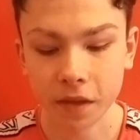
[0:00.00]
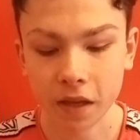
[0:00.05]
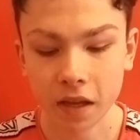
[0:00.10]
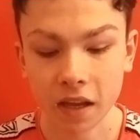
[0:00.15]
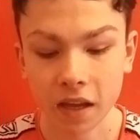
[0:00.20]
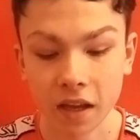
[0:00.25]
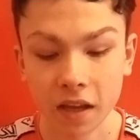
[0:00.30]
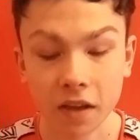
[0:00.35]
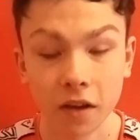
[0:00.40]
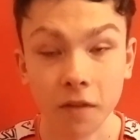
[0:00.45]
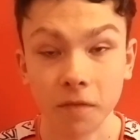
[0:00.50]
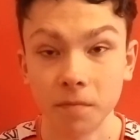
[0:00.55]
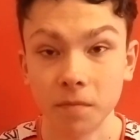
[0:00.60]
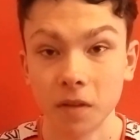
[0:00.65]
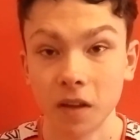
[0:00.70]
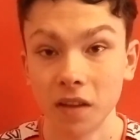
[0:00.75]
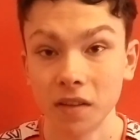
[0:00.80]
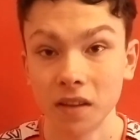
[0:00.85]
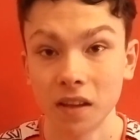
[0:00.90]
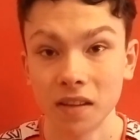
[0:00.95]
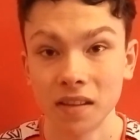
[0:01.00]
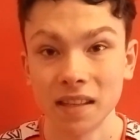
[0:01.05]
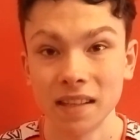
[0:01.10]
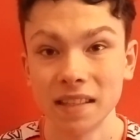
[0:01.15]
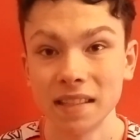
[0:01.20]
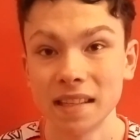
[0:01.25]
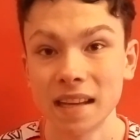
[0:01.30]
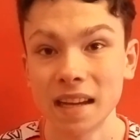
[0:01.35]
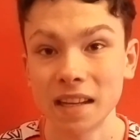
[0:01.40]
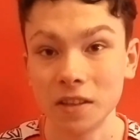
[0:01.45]
Uh, I've, I
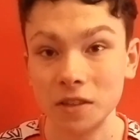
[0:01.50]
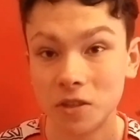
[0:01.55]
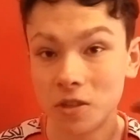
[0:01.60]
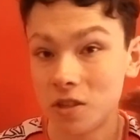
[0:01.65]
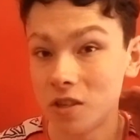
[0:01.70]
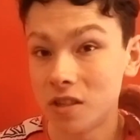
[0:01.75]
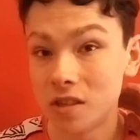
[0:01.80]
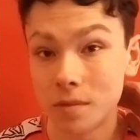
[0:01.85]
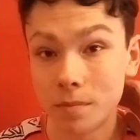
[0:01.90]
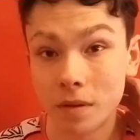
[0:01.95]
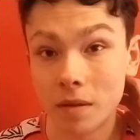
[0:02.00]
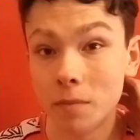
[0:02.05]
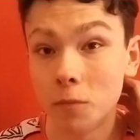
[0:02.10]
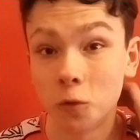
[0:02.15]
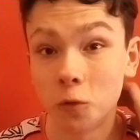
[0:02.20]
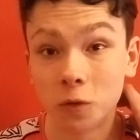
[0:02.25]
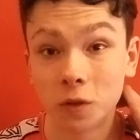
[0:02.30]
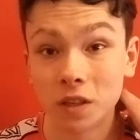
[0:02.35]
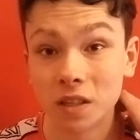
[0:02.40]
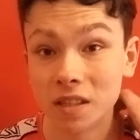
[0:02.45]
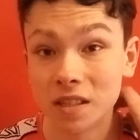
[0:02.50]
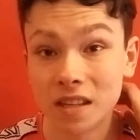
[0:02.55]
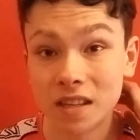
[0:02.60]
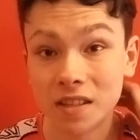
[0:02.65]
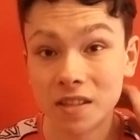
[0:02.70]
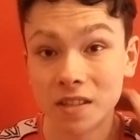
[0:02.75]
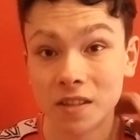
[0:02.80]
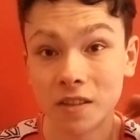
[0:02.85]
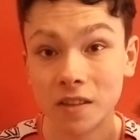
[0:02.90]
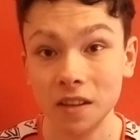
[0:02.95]
think Daka's just more
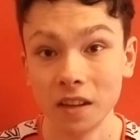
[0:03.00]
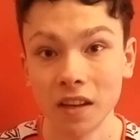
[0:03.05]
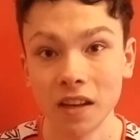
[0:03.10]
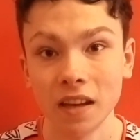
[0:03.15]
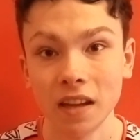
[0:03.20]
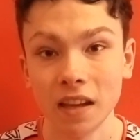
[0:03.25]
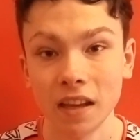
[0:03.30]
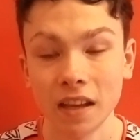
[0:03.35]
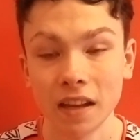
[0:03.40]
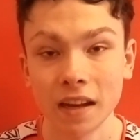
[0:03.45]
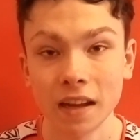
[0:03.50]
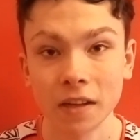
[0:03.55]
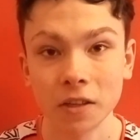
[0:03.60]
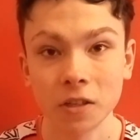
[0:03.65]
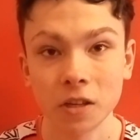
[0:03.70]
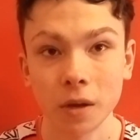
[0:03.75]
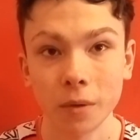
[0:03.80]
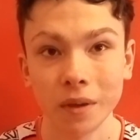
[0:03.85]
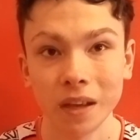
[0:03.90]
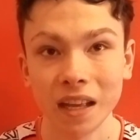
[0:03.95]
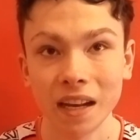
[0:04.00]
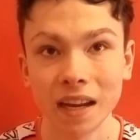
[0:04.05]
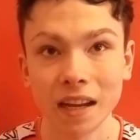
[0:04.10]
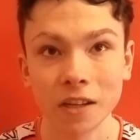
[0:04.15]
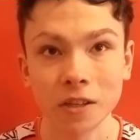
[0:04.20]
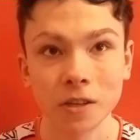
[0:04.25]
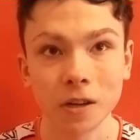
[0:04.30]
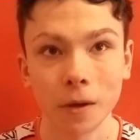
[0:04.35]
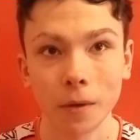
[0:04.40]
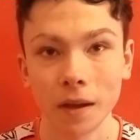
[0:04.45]
consistent than Iheanacho. Ian
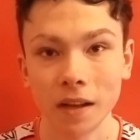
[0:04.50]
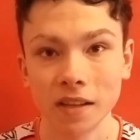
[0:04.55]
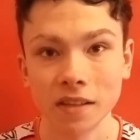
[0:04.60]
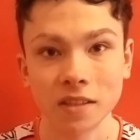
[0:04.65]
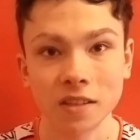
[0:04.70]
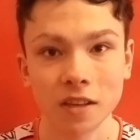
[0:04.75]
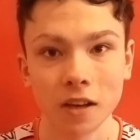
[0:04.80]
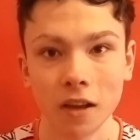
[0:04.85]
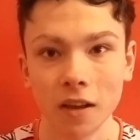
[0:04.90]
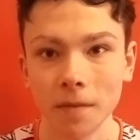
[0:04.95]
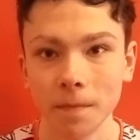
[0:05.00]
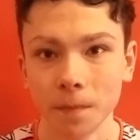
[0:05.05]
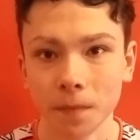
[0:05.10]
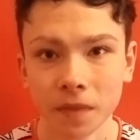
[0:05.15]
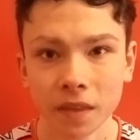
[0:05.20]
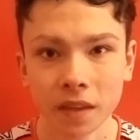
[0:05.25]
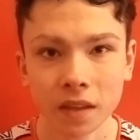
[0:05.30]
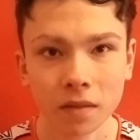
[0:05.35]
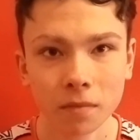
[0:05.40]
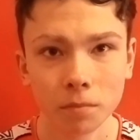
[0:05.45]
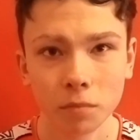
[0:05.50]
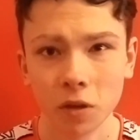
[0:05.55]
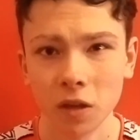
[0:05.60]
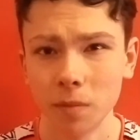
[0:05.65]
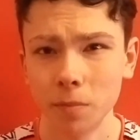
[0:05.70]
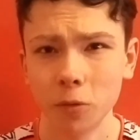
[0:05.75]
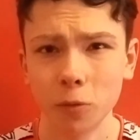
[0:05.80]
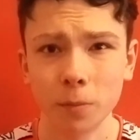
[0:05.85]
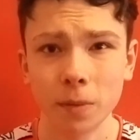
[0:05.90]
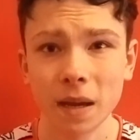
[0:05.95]
Acho has like
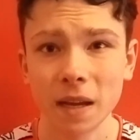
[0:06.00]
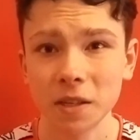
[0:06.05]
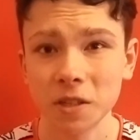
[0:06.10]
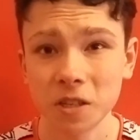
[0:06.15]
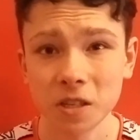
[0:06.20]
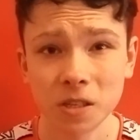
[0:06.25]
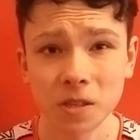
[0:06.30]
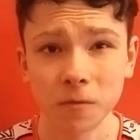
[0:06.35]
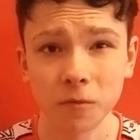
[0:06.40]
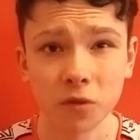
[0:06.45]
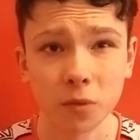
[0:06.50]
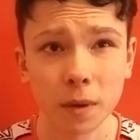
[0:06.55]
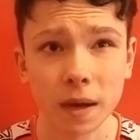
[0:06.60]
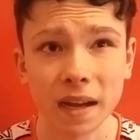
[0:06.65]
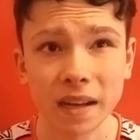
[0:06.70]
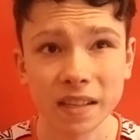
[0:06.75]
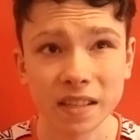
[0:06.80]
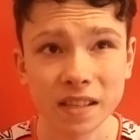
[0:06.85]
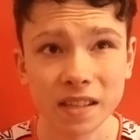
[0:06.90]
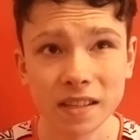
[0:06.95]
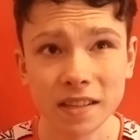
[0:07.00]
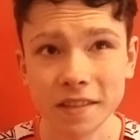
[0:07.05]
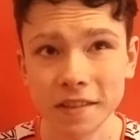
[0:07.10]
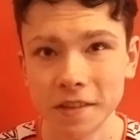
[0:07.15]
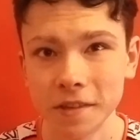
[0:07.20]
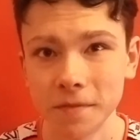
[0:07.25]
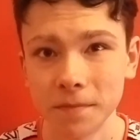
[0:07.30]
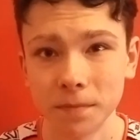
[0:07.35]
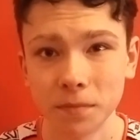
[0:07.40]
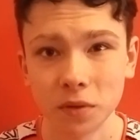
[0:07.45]
purple patches throughout a
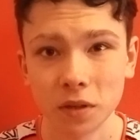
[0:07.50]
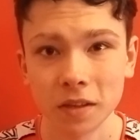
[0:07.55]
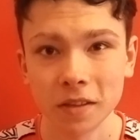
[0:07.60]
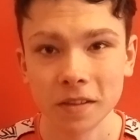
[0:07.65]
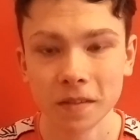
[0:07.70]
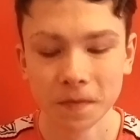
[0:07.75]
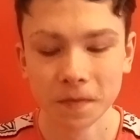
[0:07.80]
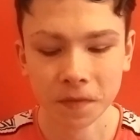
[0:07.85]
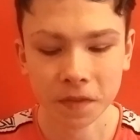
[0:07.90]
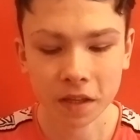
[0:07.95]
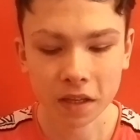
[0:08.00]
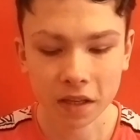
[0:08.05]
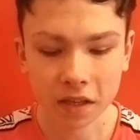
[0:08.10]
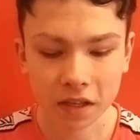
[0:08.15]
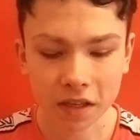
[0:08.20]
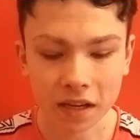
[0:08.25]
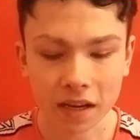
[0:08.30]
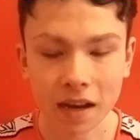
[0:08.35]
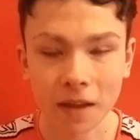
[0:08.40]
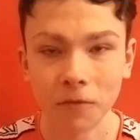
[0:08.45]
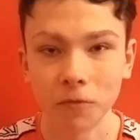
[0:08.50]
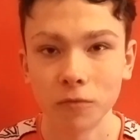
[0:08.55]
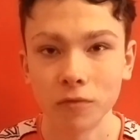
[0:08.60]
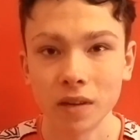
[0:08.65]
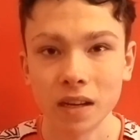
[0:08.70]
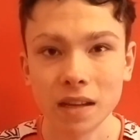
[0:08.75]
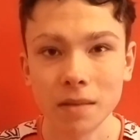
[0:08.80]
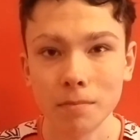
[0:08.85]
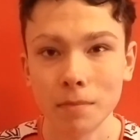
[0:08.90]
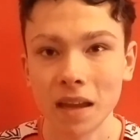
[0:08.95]
season, but can never
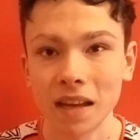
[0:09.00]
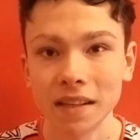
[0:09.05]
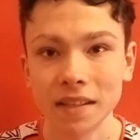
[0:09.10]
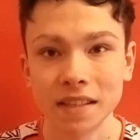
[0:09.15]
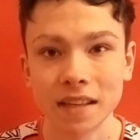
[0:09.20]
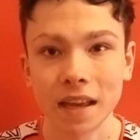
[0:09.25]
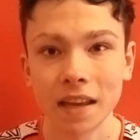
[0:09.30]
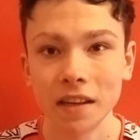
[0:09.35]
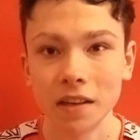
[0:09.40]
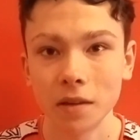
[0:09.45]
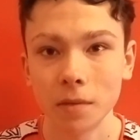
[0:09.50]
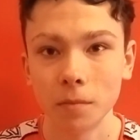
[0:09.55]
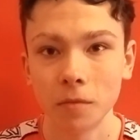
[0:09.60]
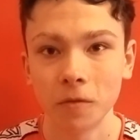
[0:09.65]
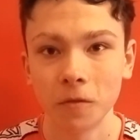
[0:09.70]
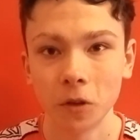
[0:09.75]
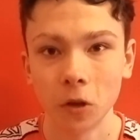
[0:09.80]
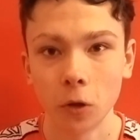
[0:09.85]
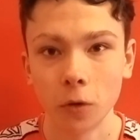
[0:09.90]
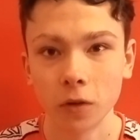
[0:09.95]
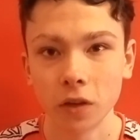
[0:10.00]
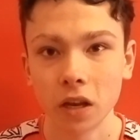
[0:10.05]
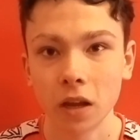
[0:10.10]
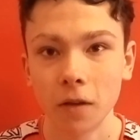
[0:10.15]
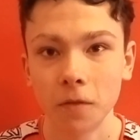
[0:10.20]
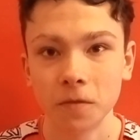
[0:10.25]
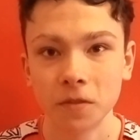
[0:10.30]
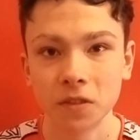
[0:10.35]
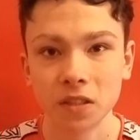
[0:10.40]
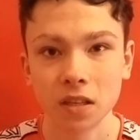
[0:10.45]
really maintain them for long
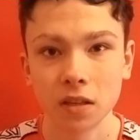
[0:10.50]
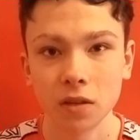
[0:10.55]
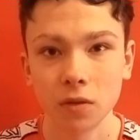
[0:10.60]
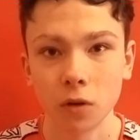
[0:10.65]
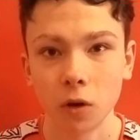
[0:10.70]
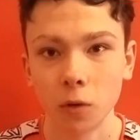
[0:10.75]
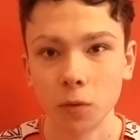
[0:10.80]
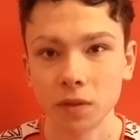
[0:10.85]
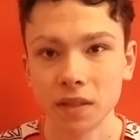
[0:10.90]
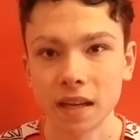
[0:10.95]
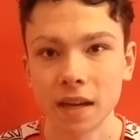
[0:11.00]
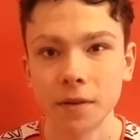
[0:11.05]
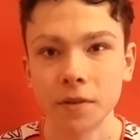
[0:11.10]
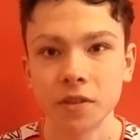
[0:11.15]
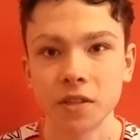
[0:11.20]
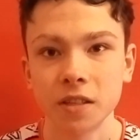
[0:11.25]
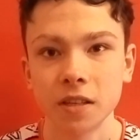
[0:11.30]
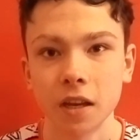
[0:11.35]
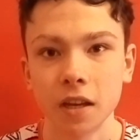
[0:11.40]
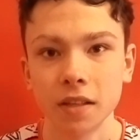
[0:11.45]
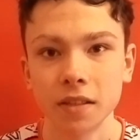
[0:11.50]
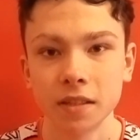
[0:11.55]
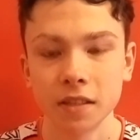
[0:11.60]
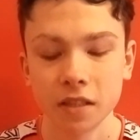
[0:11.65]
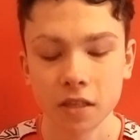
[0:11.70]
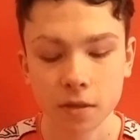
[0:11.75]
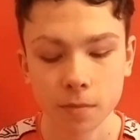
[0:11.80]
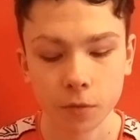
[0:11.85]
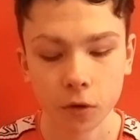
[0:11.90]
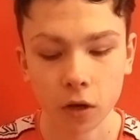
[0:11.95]
enough to hold down a
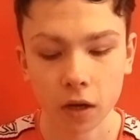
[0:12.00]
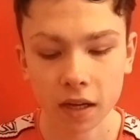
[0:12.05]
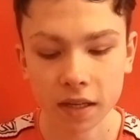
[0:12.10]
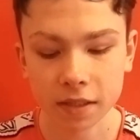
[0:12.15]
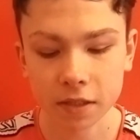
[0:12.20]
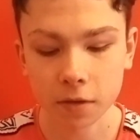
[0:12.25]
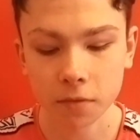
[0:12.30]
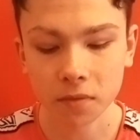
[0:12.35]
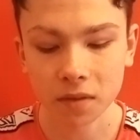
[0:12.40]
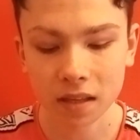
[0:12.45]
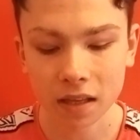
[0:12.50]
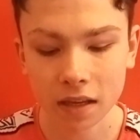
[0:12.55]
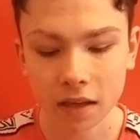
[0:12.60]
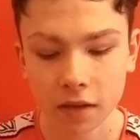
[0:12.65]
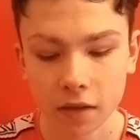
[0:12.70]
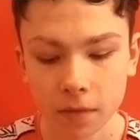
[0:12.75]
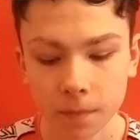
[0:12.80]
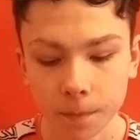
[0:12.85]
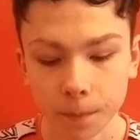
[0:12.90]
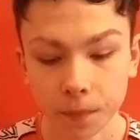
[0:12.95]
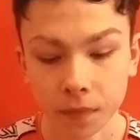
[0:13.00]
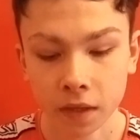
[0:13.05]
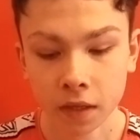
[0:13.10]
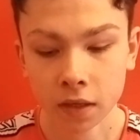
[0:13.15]
starting spot. I don't think.